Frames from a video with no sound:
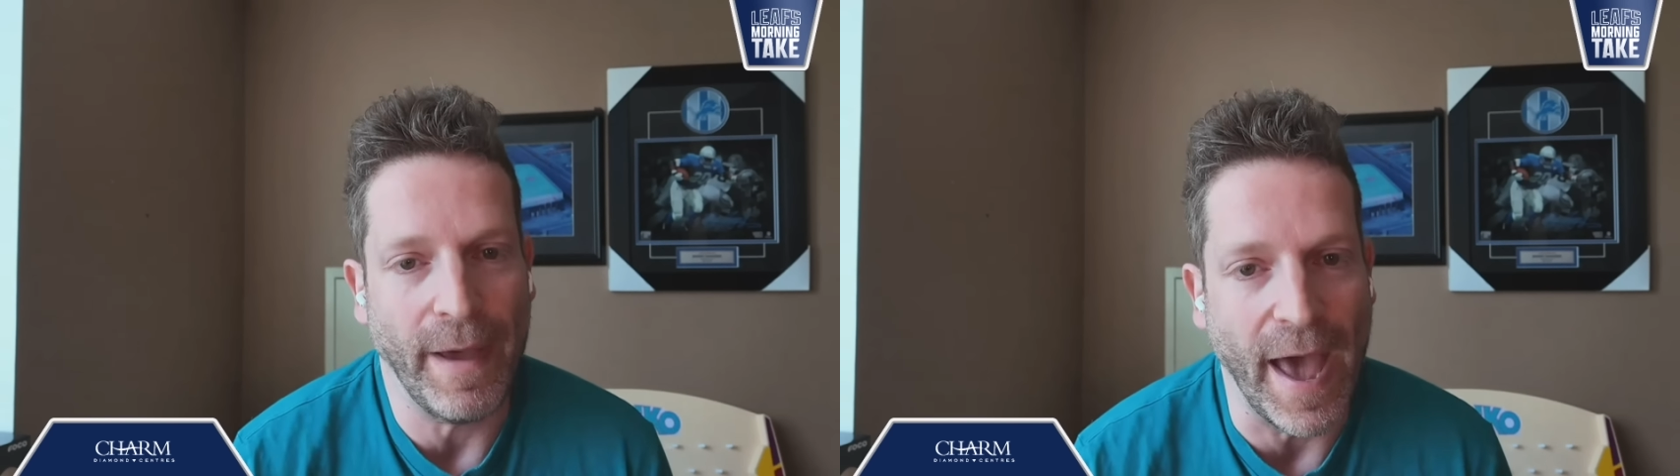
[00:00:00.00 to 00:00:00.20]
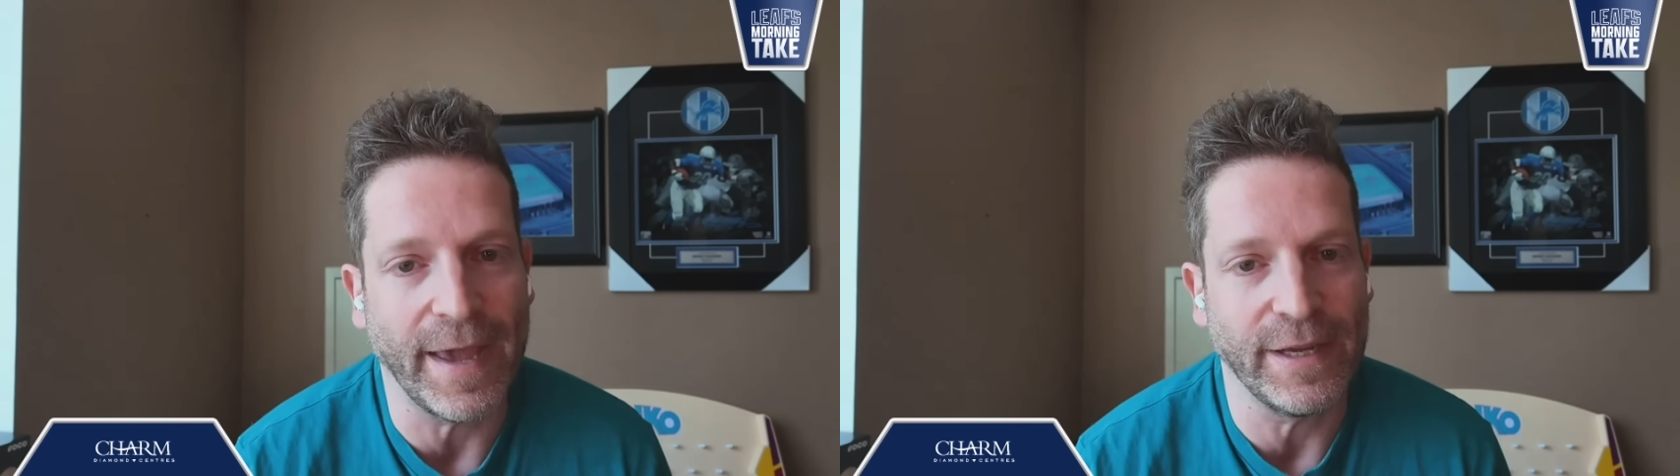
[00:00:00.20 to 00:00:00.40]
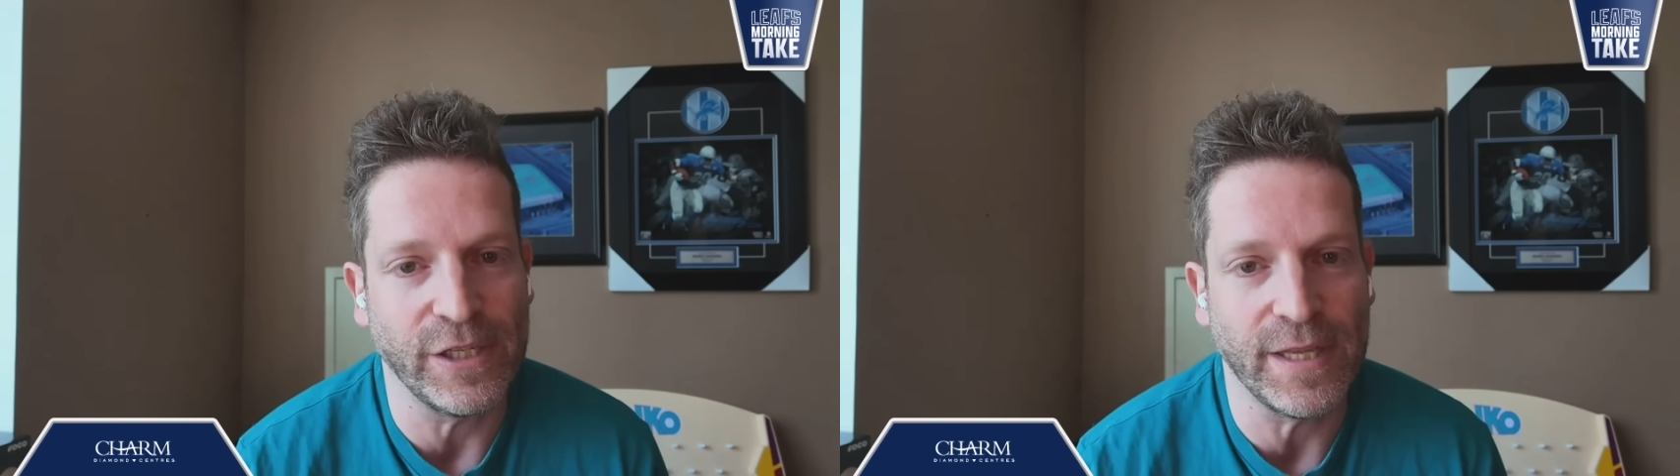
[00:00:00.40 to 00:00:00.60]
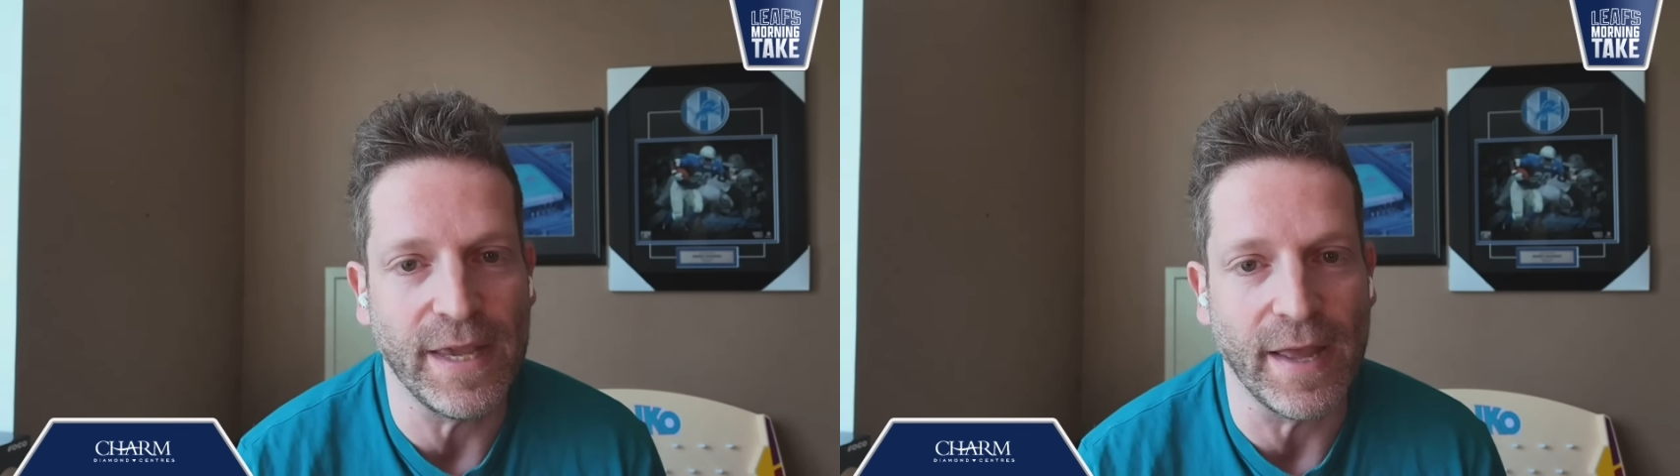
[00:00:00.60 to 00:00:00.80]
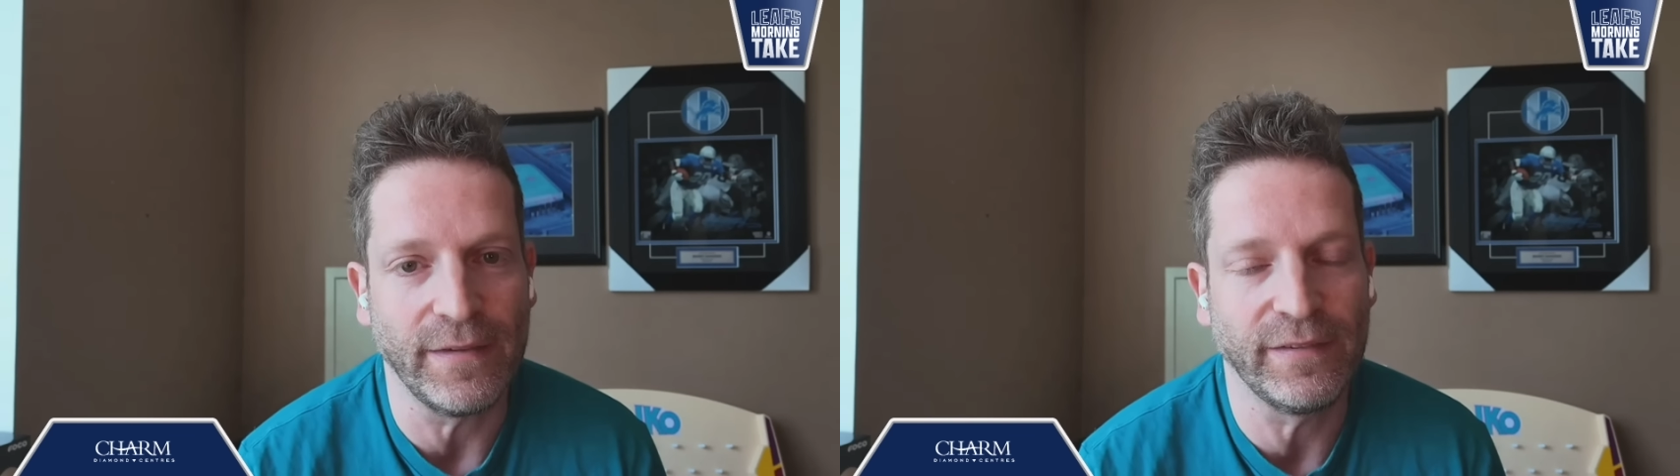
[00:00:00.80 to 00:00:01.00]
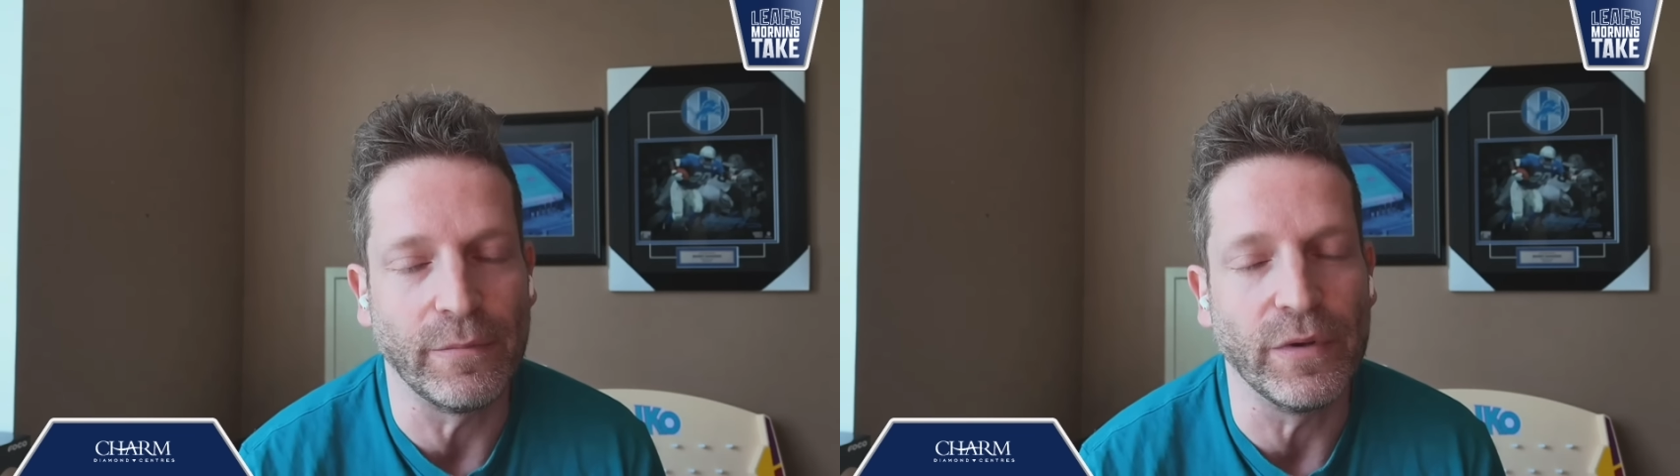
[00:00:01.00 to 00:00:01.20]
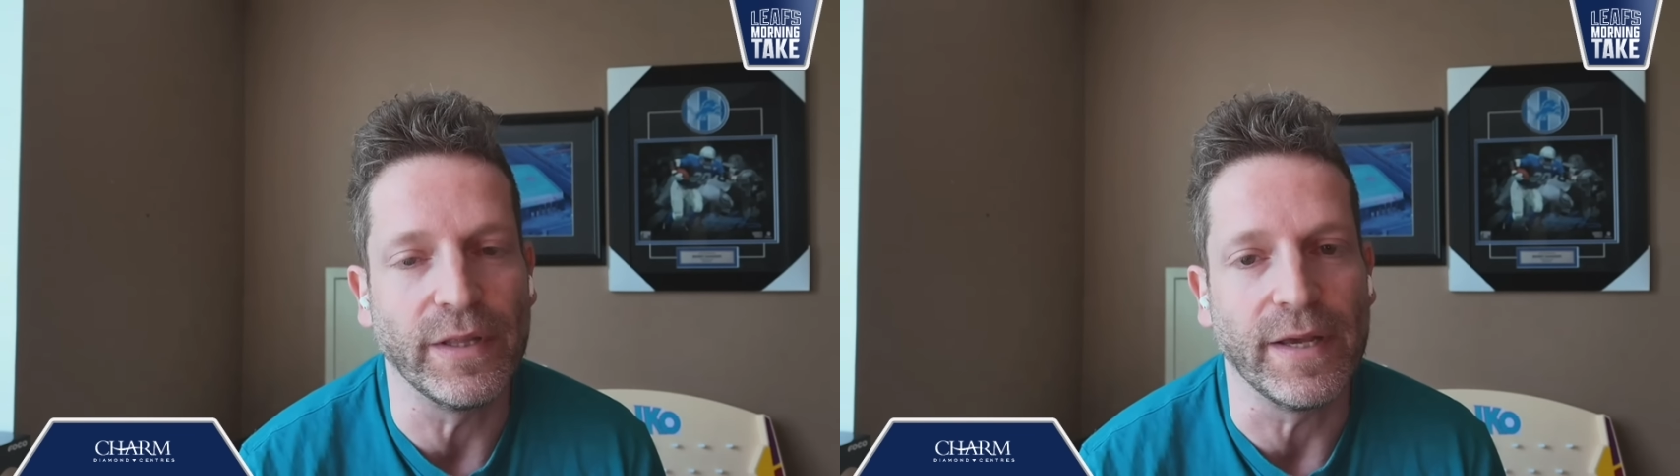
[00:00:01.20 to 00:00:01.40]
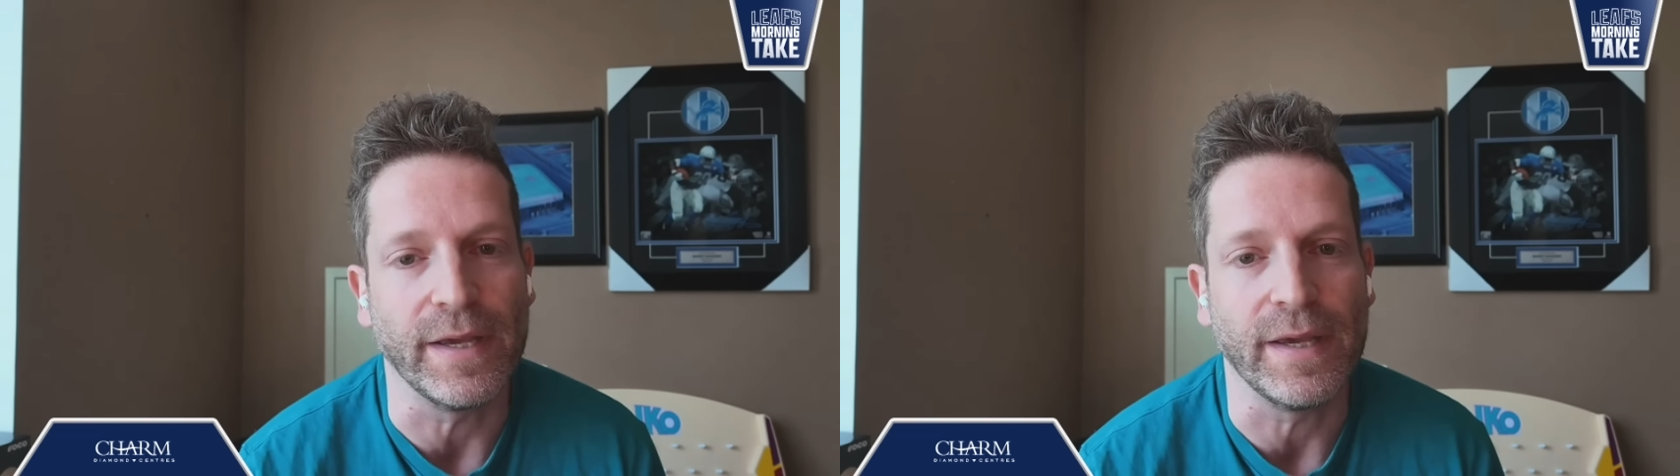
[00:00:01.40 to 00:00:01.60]
package to get
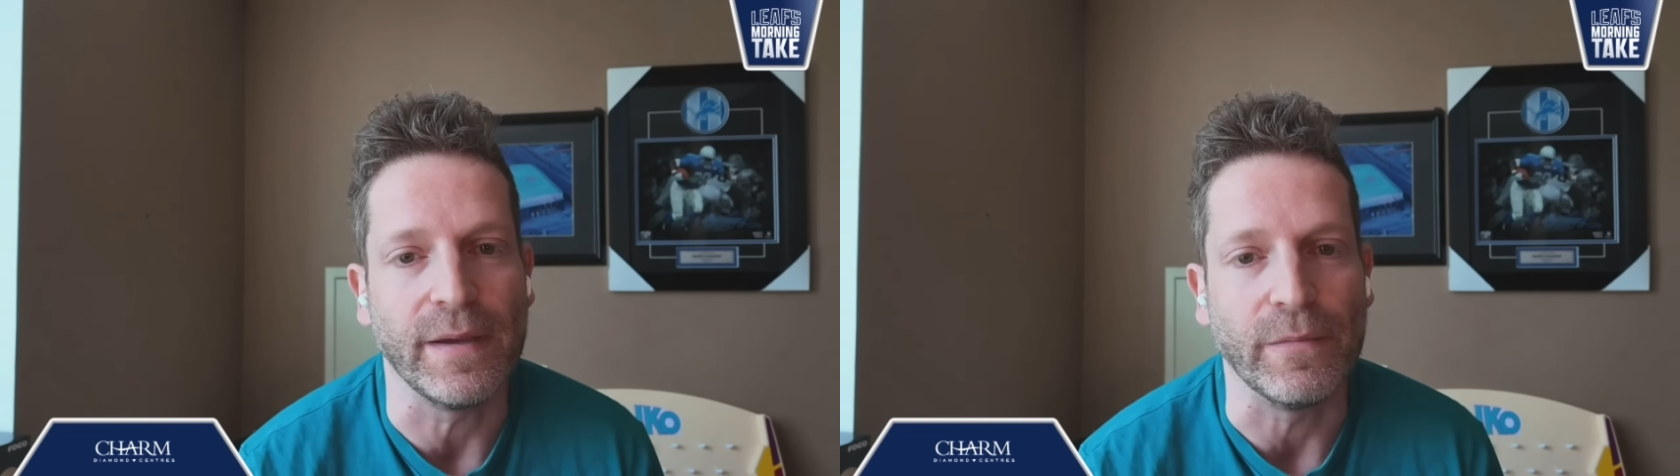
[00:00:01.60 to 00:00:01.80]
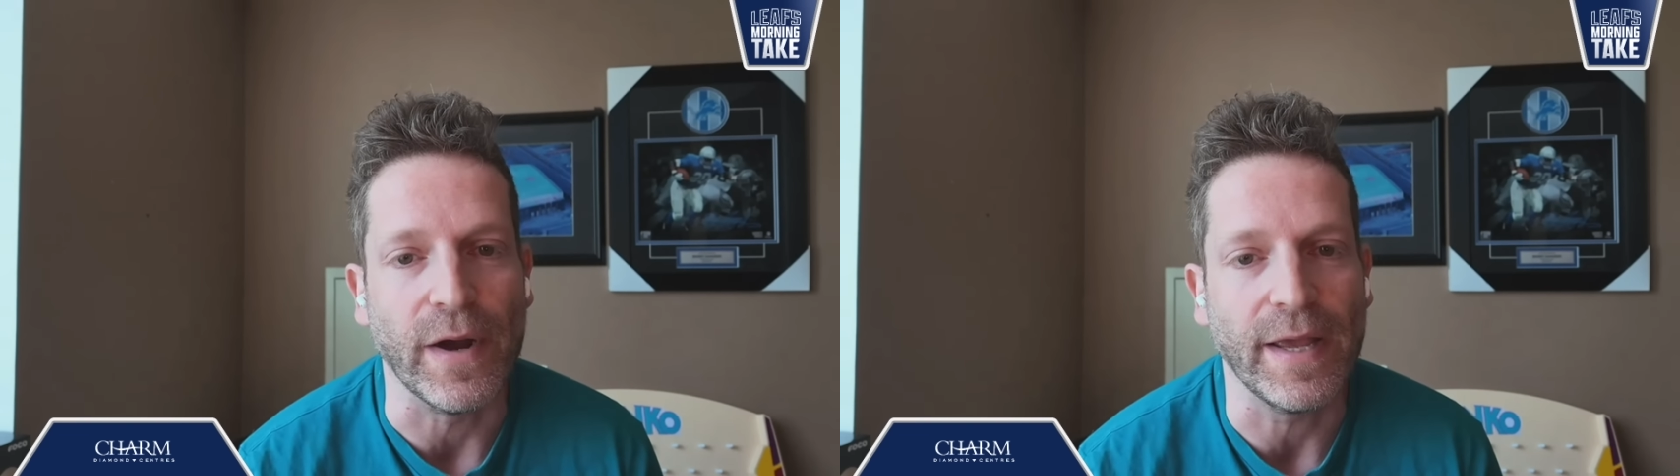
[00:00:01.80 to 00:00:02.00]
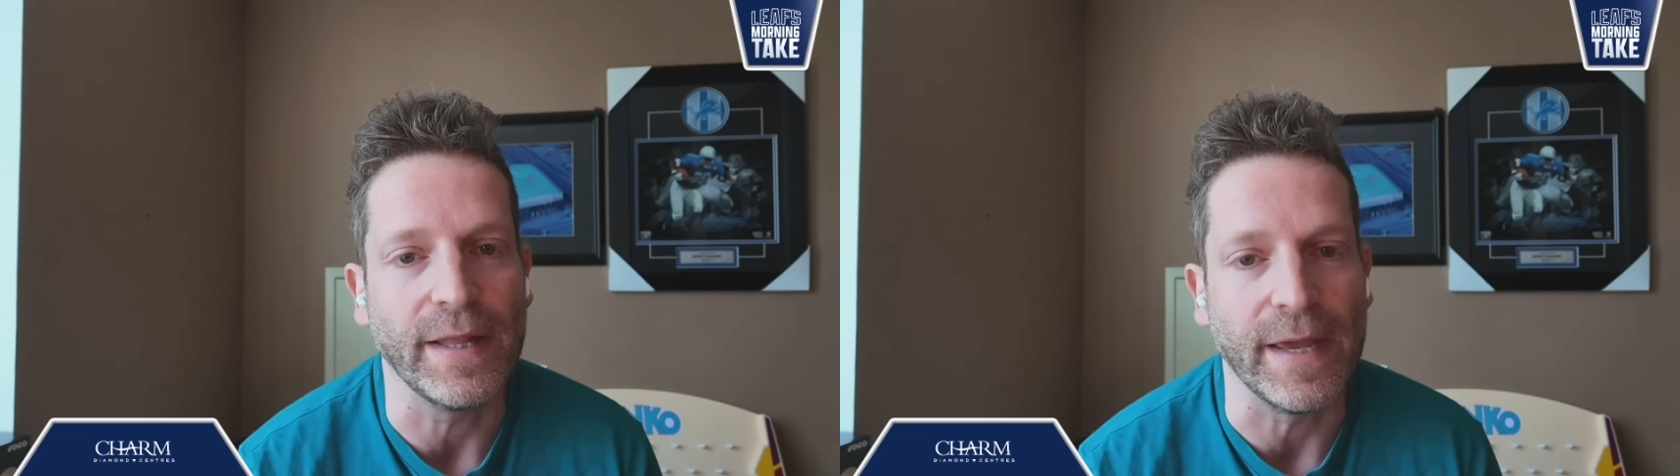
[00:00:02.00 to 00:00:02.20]
someone like him, right?